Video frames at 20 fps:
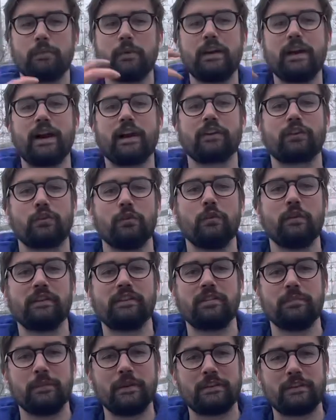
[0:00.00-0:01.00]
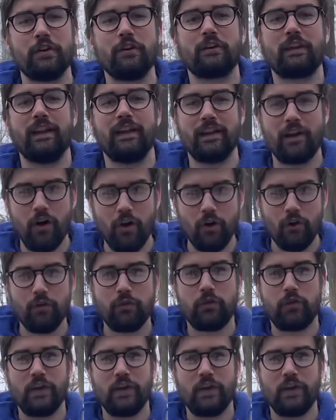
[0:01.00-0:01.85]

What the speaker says: We are going to be talking all